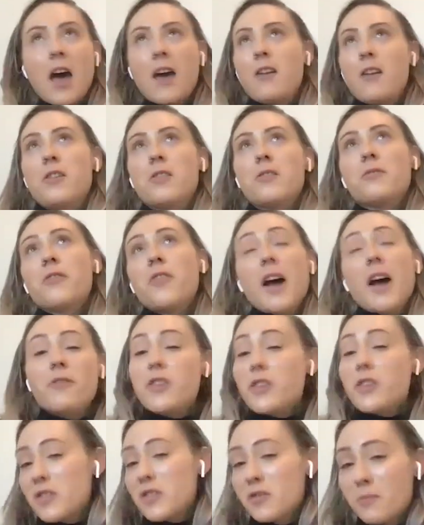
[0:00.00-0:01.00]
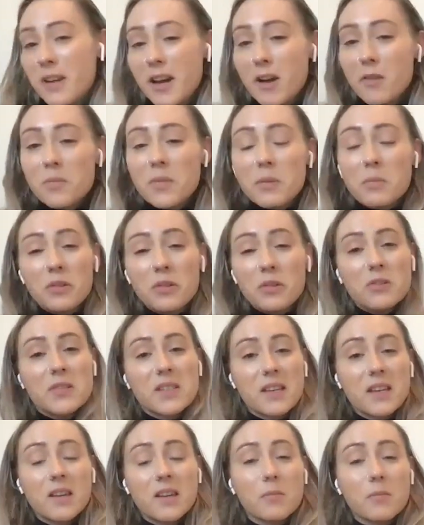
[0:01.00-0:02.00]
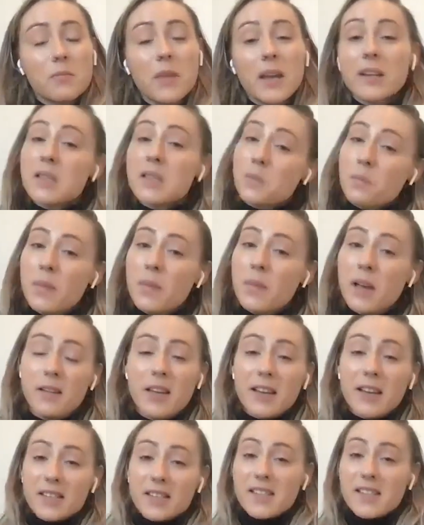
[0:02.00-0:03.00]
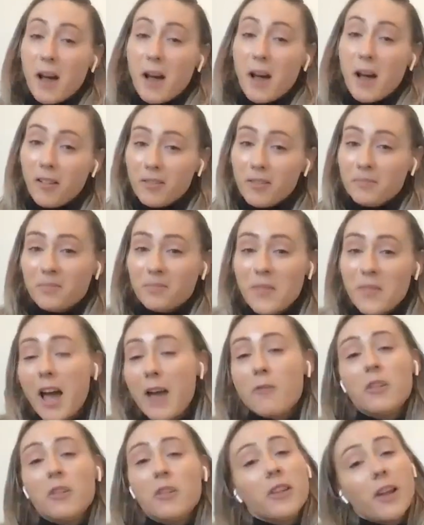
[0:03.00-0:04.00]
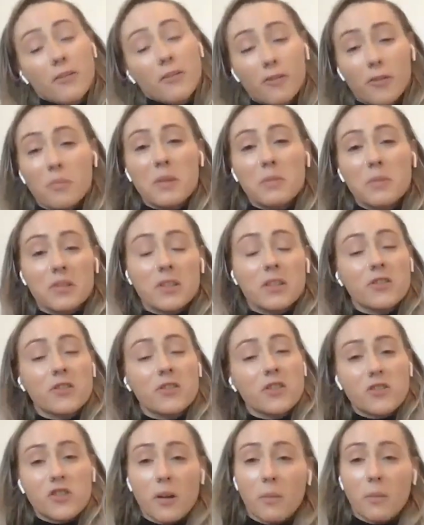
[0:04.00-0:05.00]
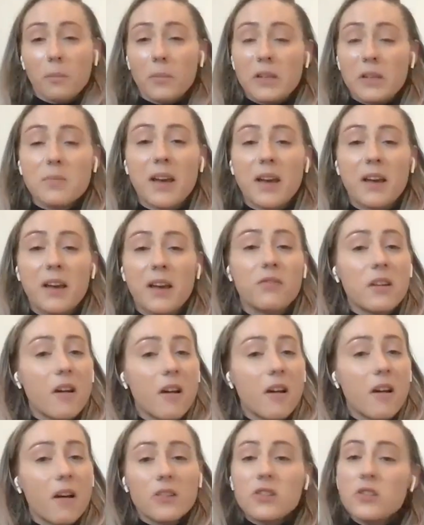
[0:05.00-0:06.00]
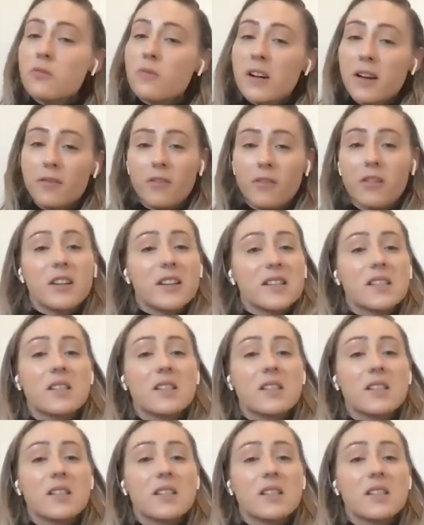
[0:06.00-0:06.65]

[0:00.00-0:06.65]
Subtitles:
I don't know, 5 years from now, people using Excel, I would love for people to just jump into BadVR and do whatever